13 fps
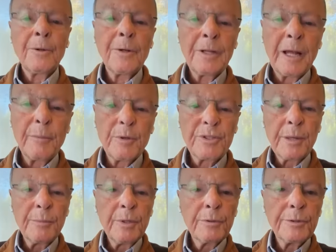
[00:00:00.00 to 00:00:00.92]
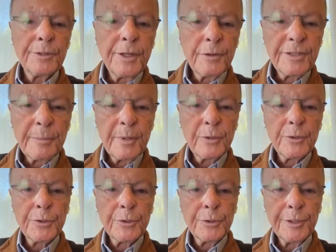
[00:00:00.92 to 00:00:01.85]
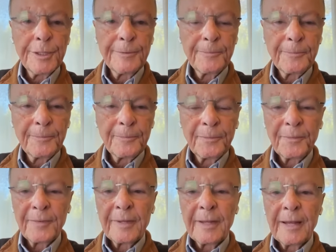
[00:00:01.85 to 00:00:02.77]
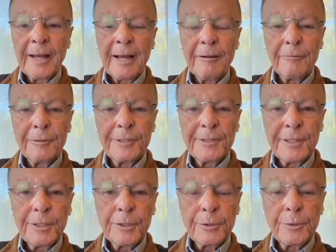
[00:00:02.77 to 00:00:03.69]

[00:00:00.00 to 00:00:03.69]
Hello, my friends. May God bless all of you.